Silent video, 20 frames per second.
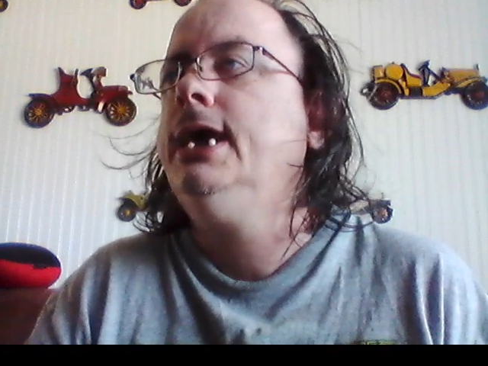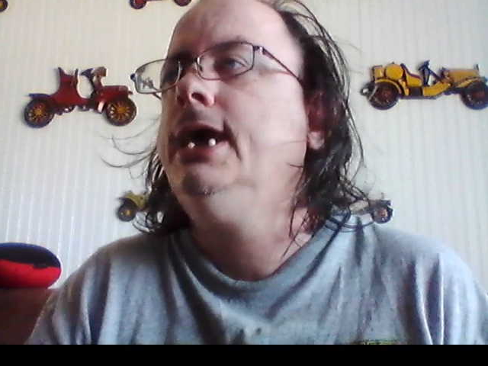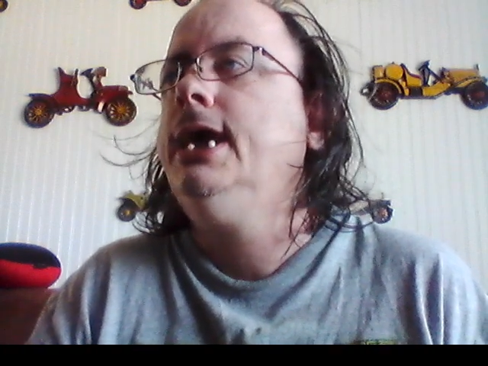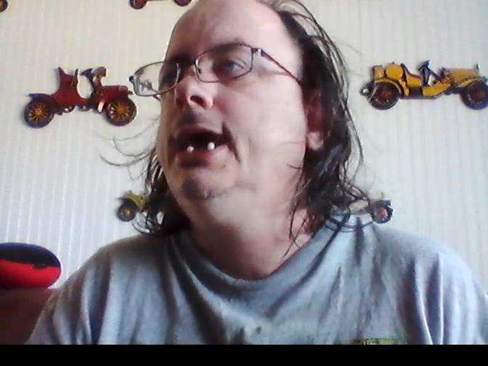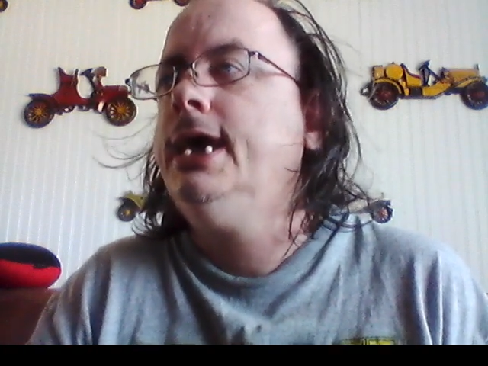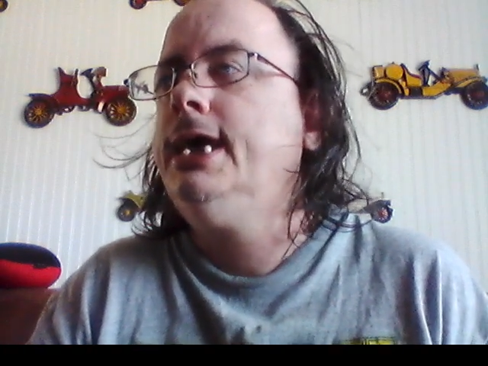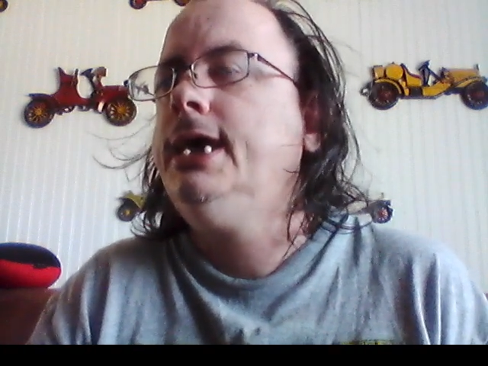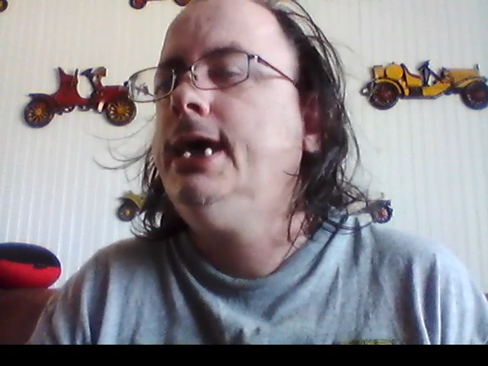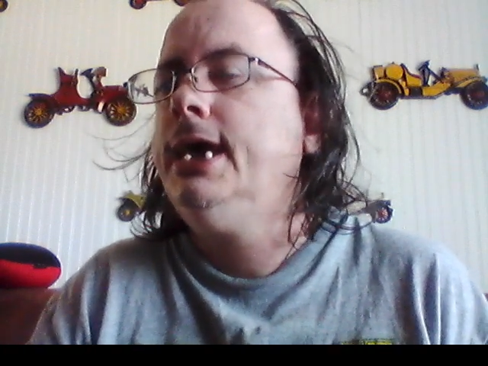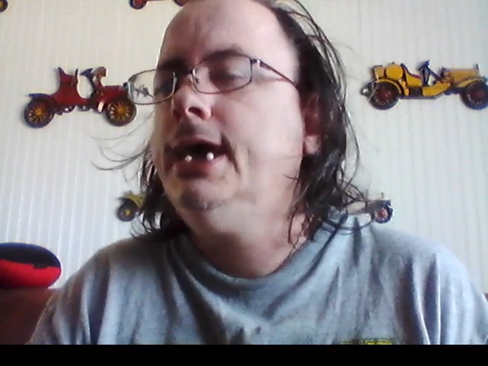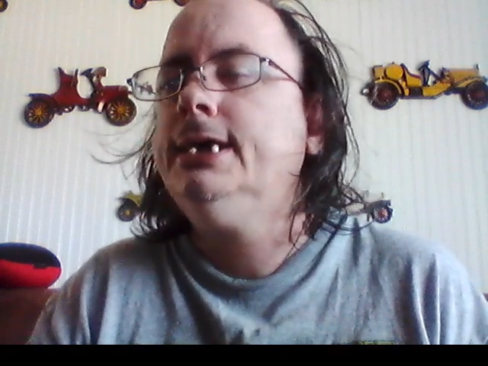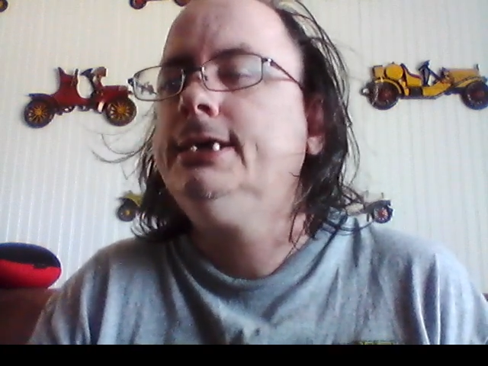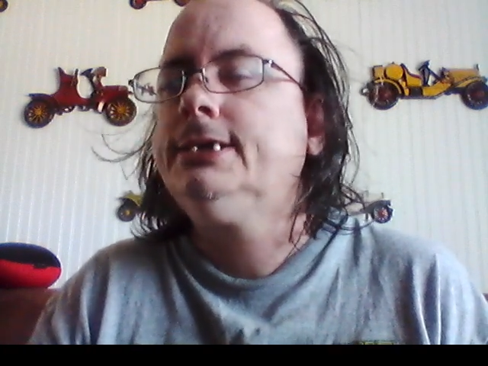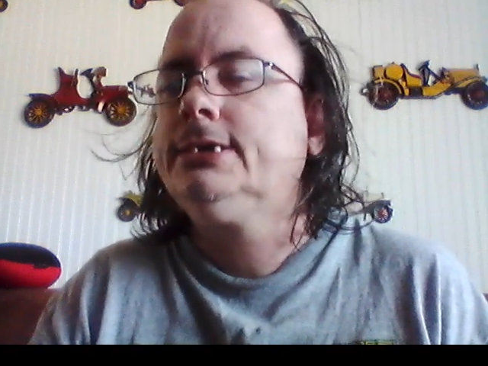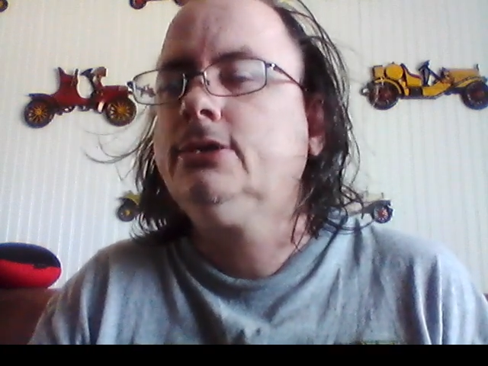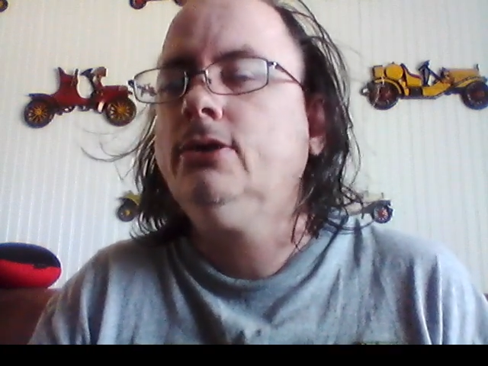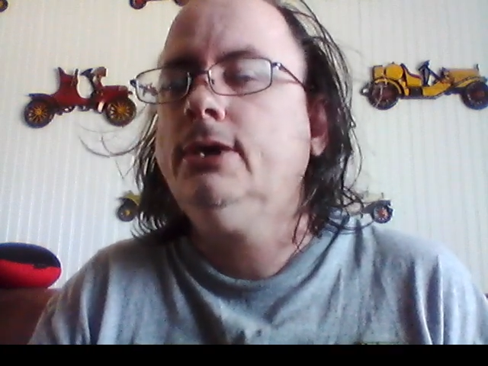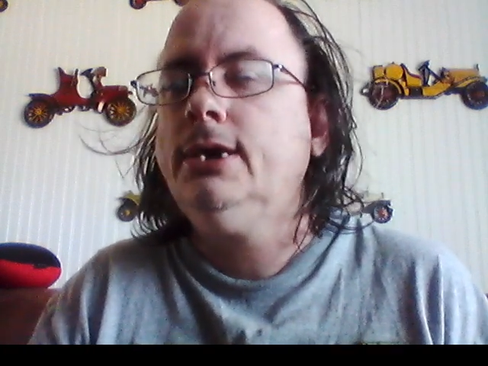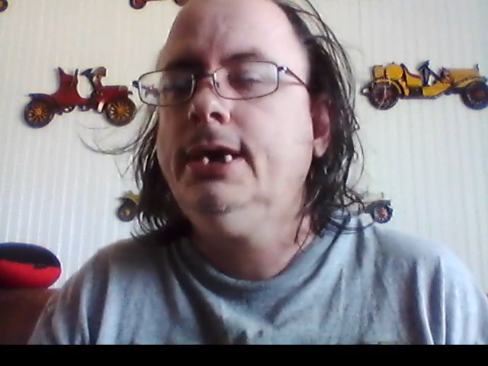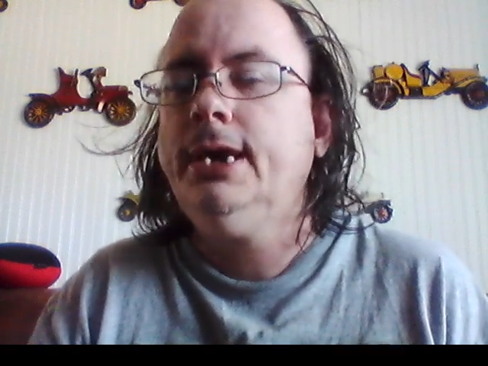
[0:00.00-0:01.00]
It is
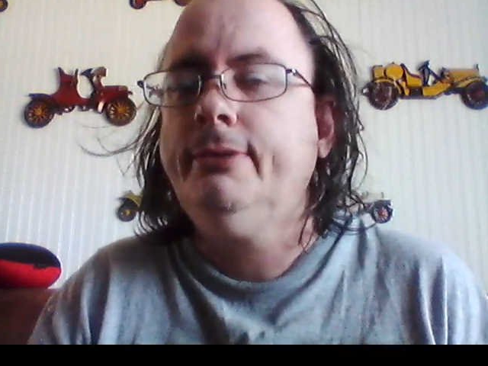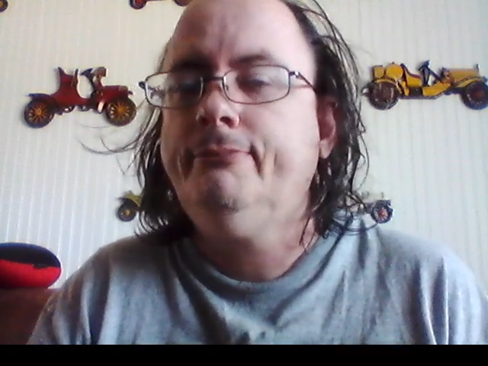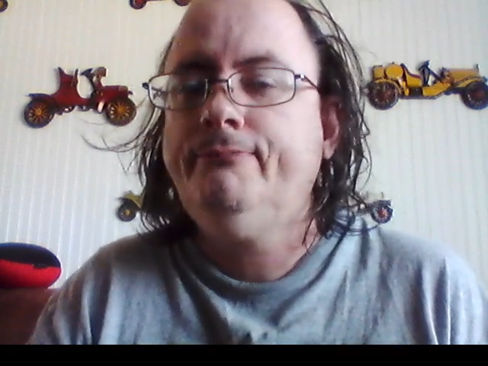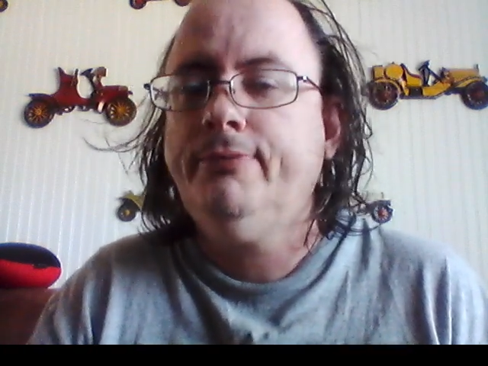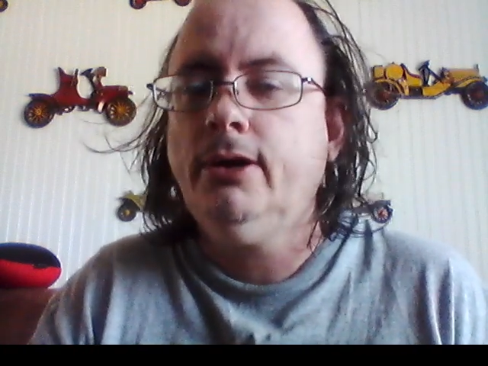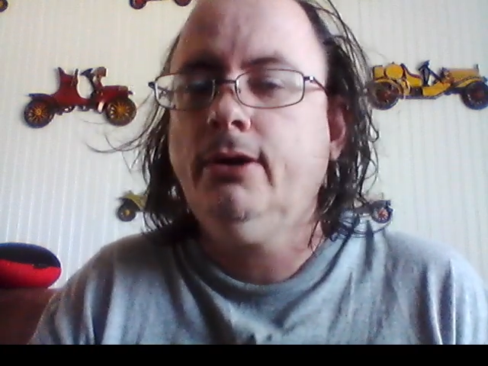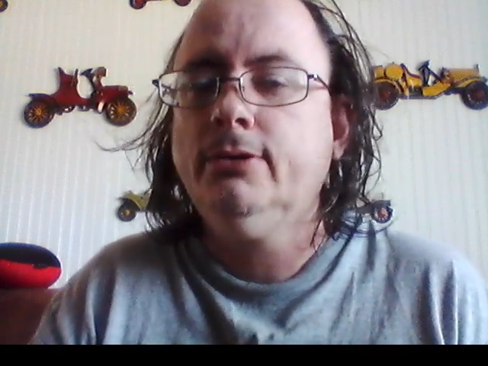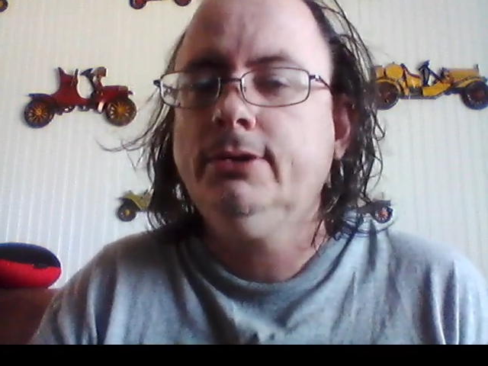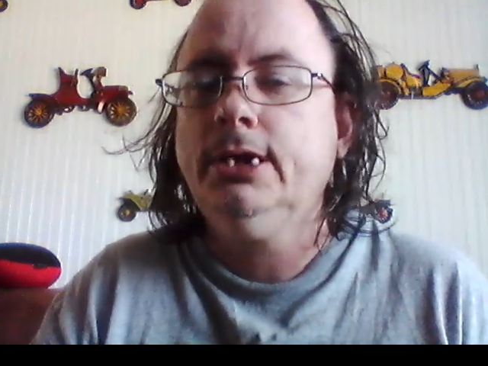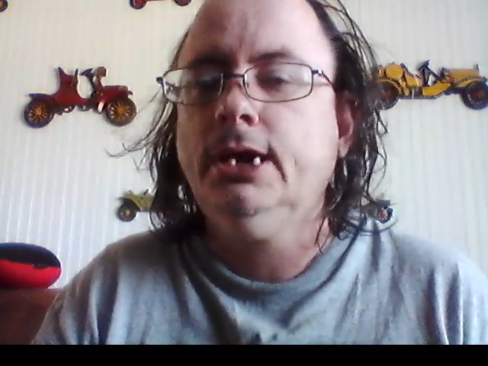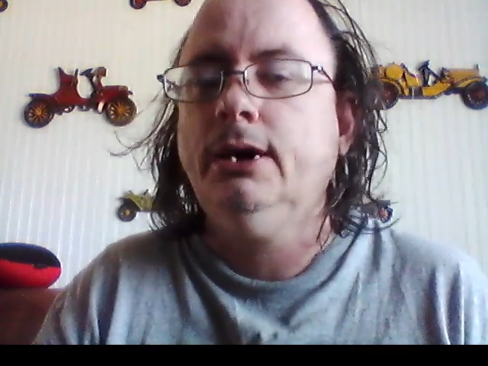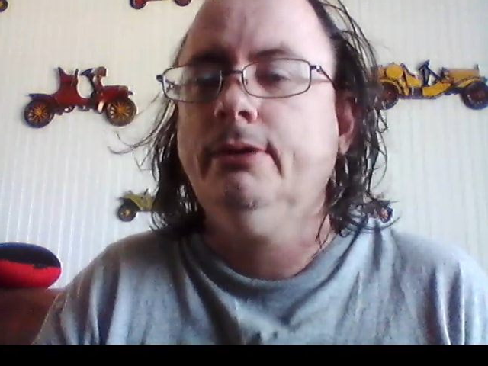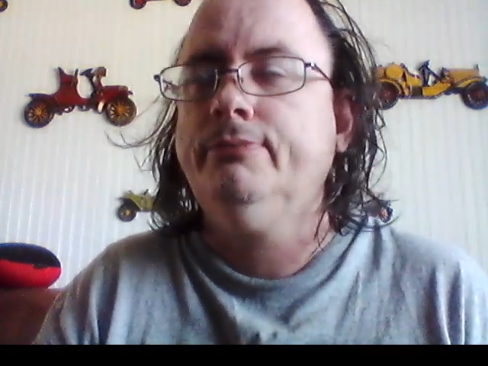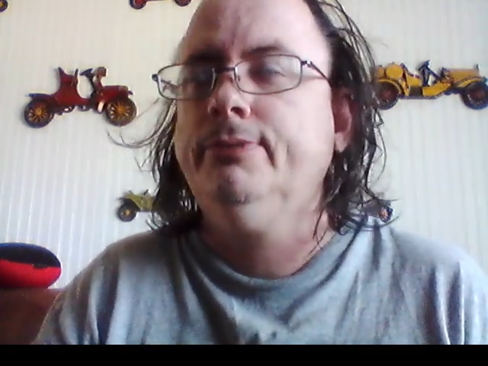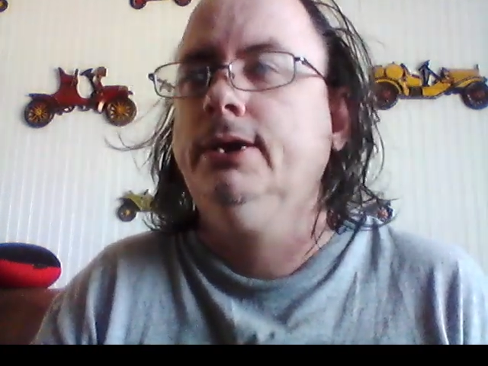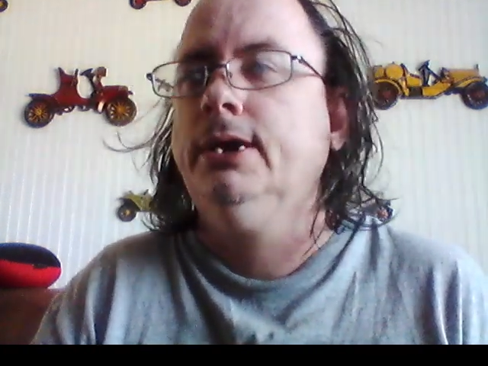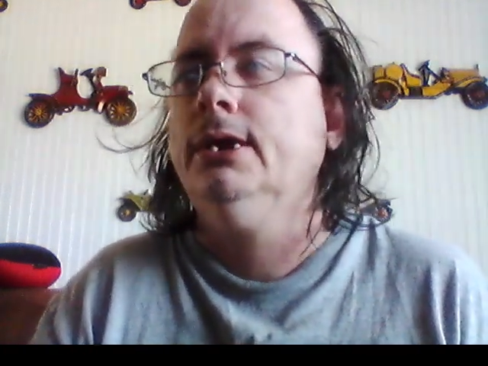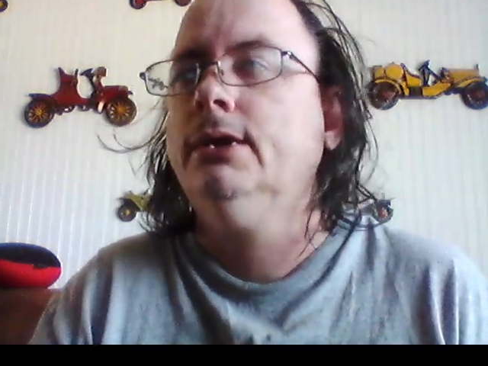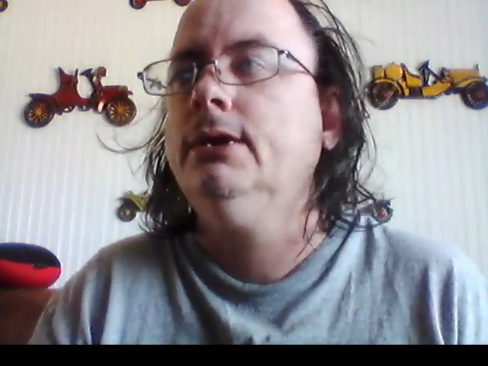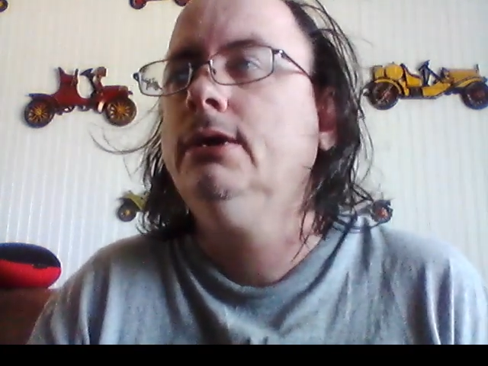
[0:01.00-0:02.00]
going to hit
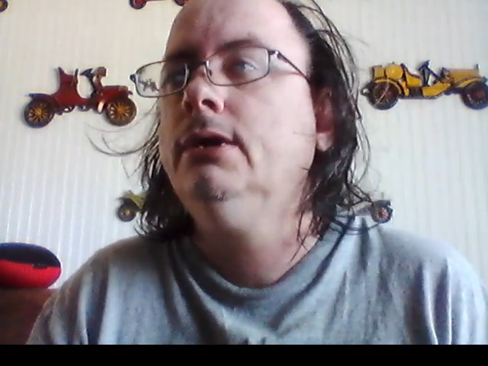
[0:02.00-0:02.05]
Philadelphia.